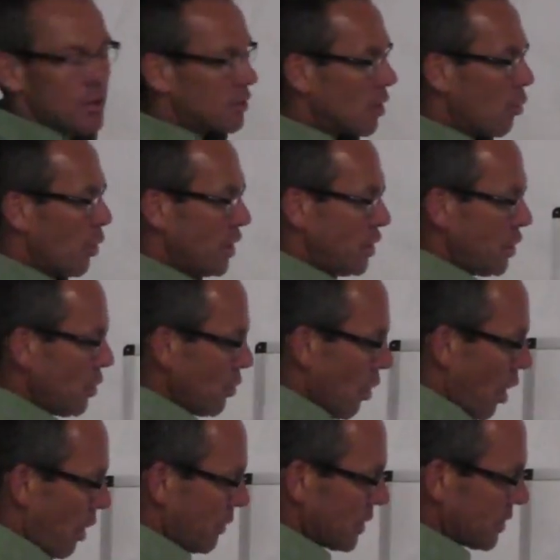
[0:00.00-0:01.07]
So when you
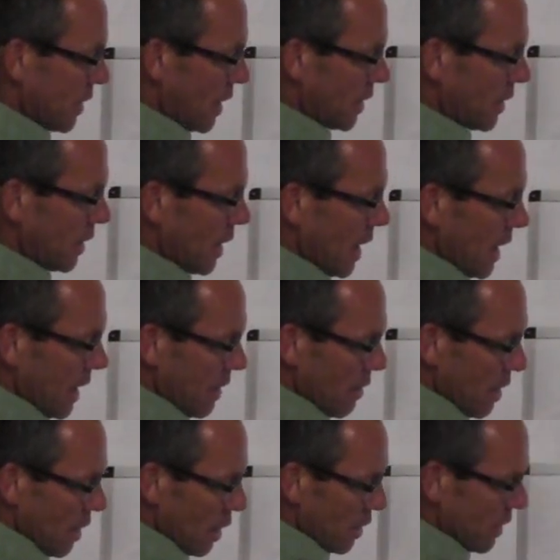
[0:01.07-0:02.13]
all of a sudden
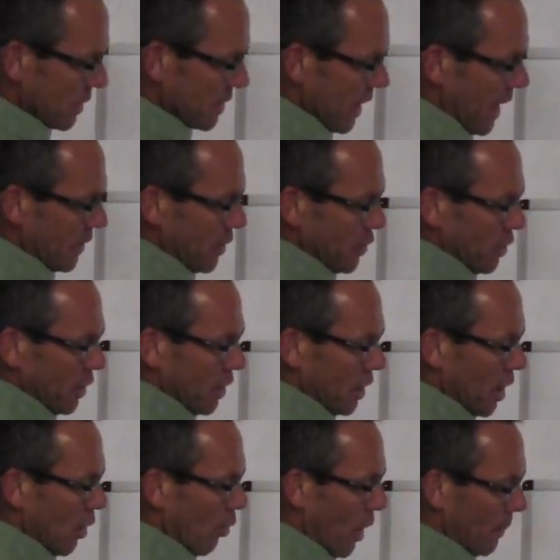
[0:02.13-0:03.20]
decide that you're going
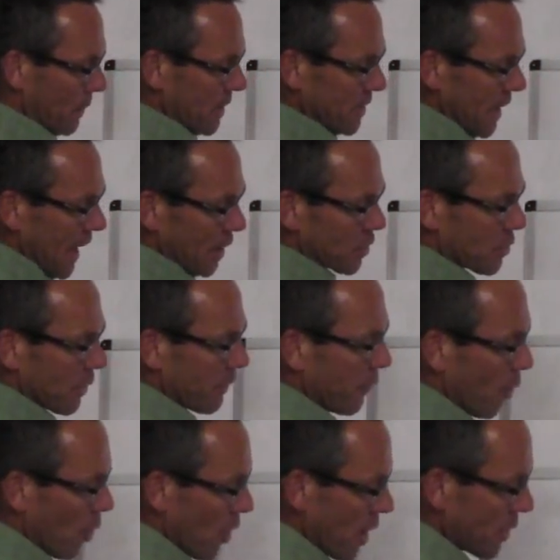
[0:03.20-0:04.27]
to go up this extra
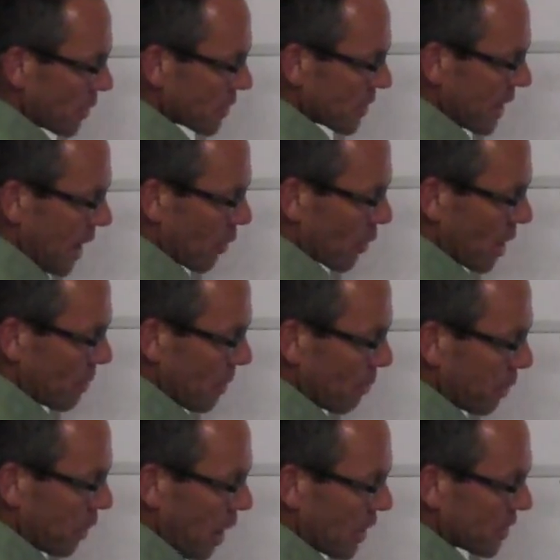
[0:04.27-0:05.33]
400, so now we're up a
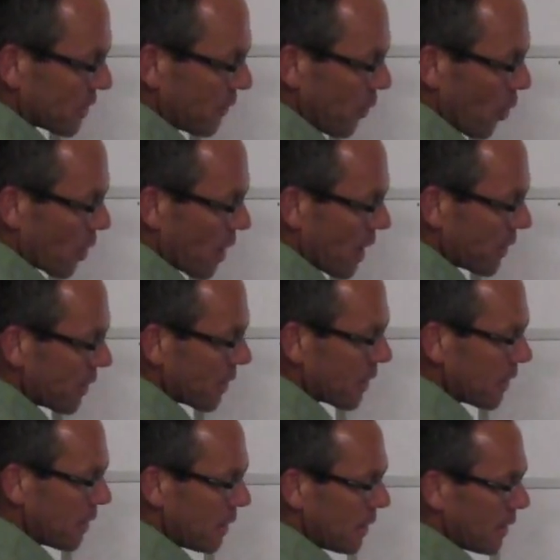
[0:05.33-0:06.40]
plus 400.
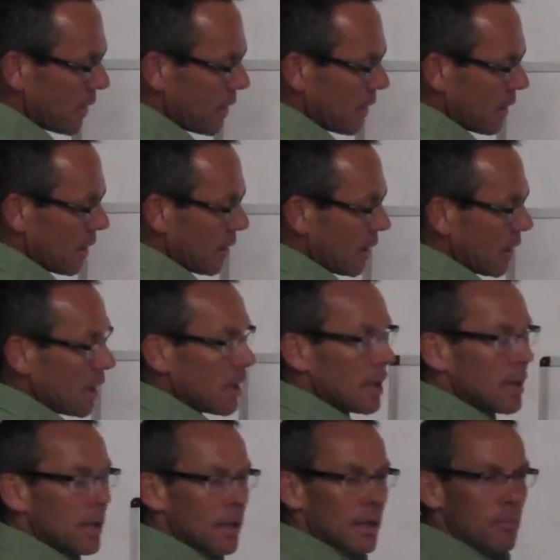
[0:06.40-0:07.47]

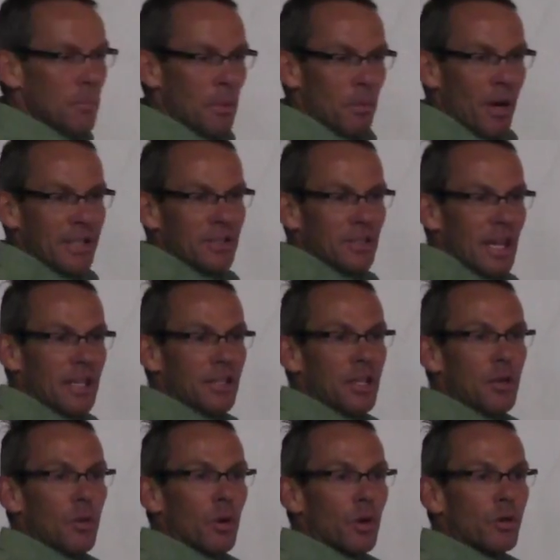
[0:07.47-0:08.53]
Remember I said
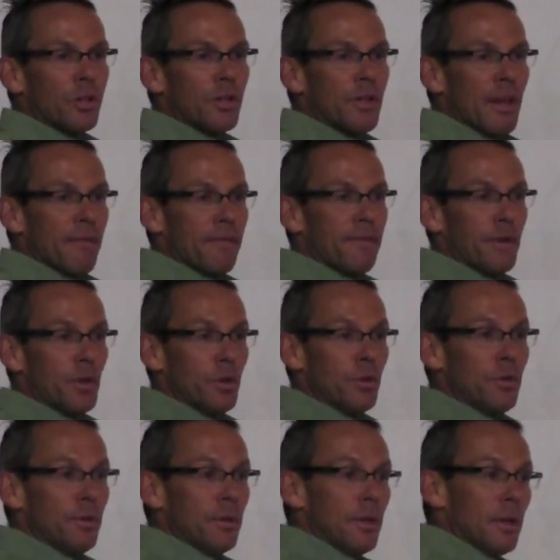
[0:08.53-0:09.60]
to you earlier that
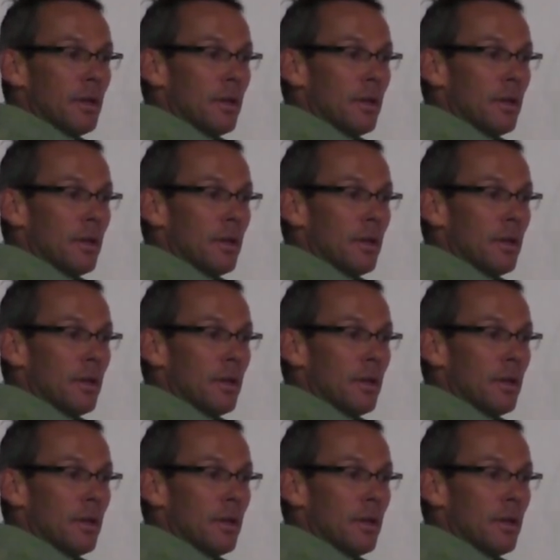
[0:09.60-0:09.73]
food